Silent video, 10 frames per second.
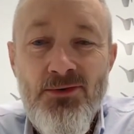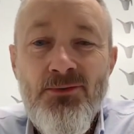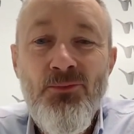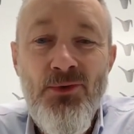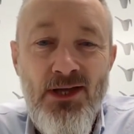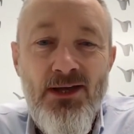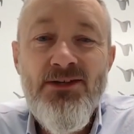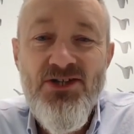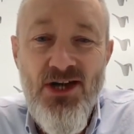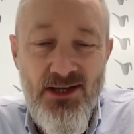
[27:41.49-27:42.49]
We got to
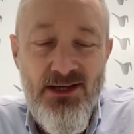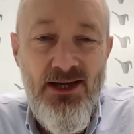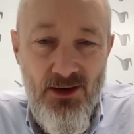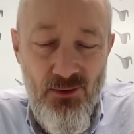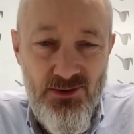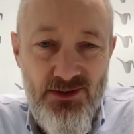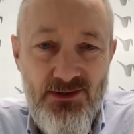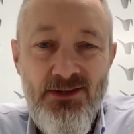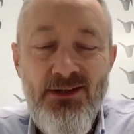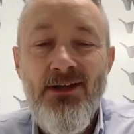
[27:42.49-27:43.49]
chunk it out,
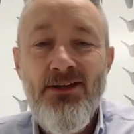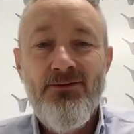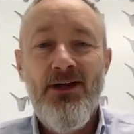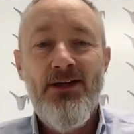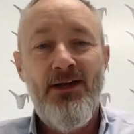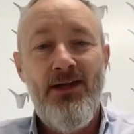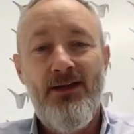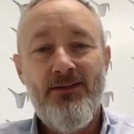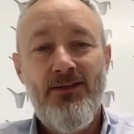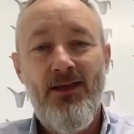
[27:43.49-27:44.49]
right?
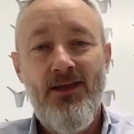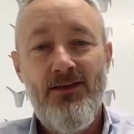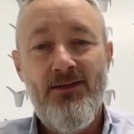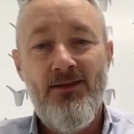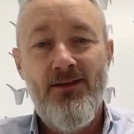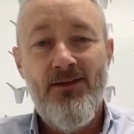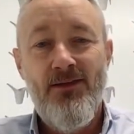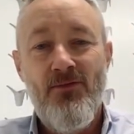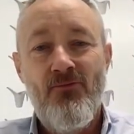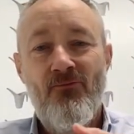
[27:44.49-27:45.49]
And then
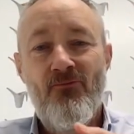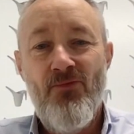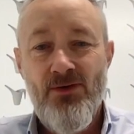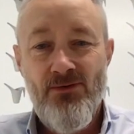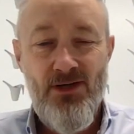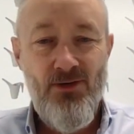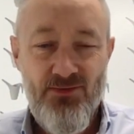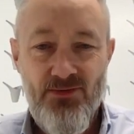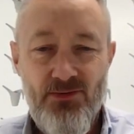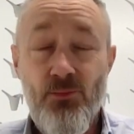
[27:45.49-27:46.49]
figure out
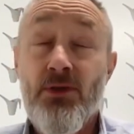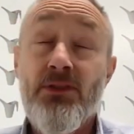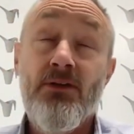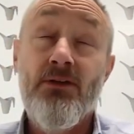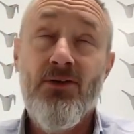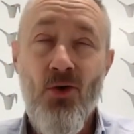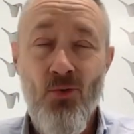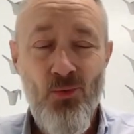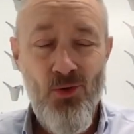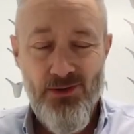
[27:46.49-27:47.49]
what the
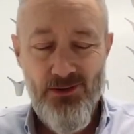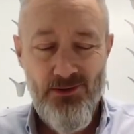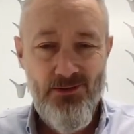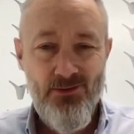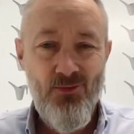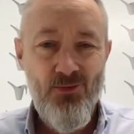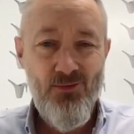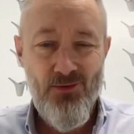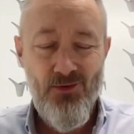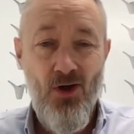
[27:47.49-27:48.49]
coworker
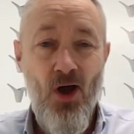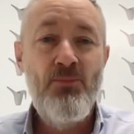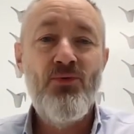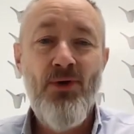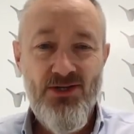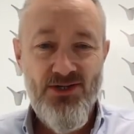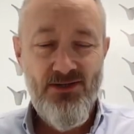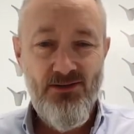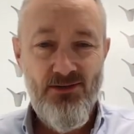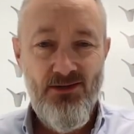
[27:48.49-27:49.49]
or
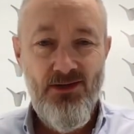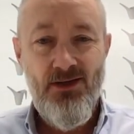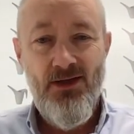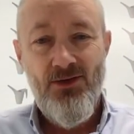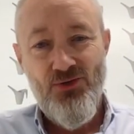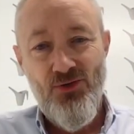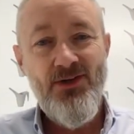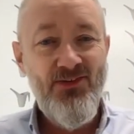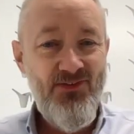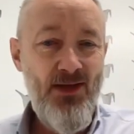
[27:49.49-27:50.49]
operational journey
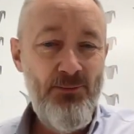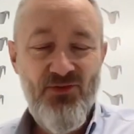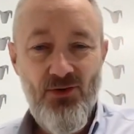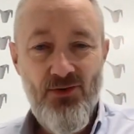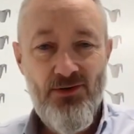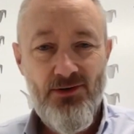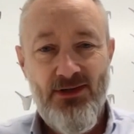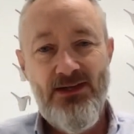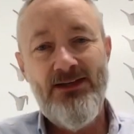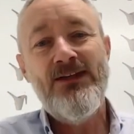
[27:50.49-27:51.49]
steps are
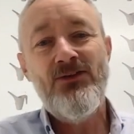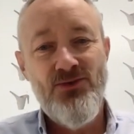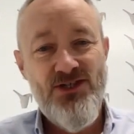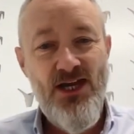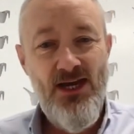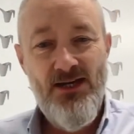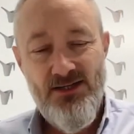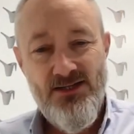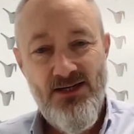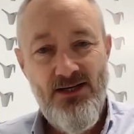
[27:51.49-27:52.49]
that need to
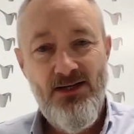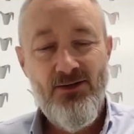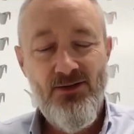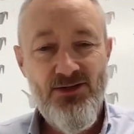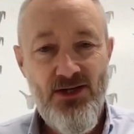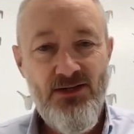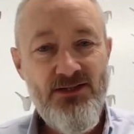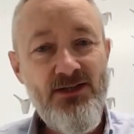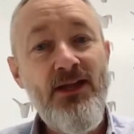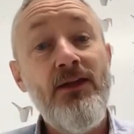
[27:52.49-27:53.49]
change in
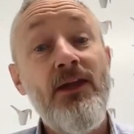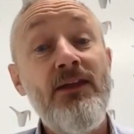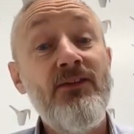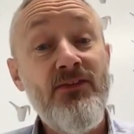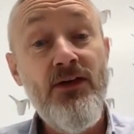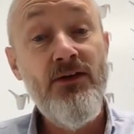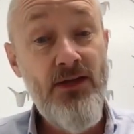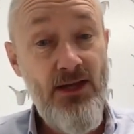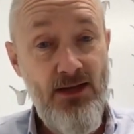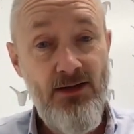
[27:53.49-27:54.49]
conjunction. And is there
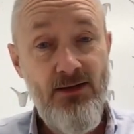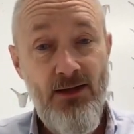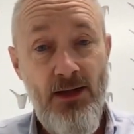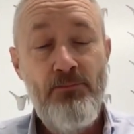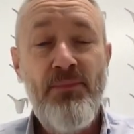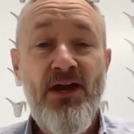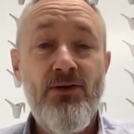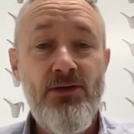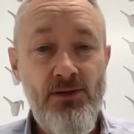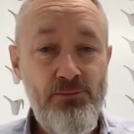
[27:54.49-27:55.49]
a
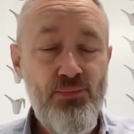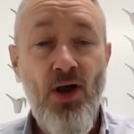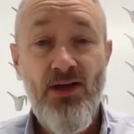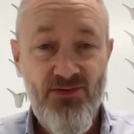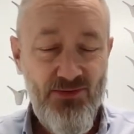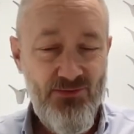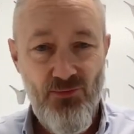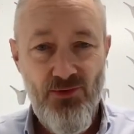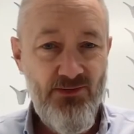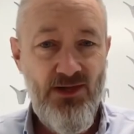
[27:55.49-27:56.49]
parallel process, for
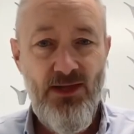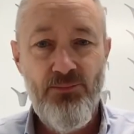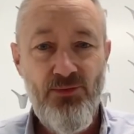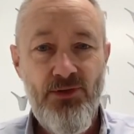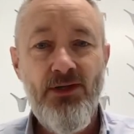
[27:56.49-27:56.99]
example, right?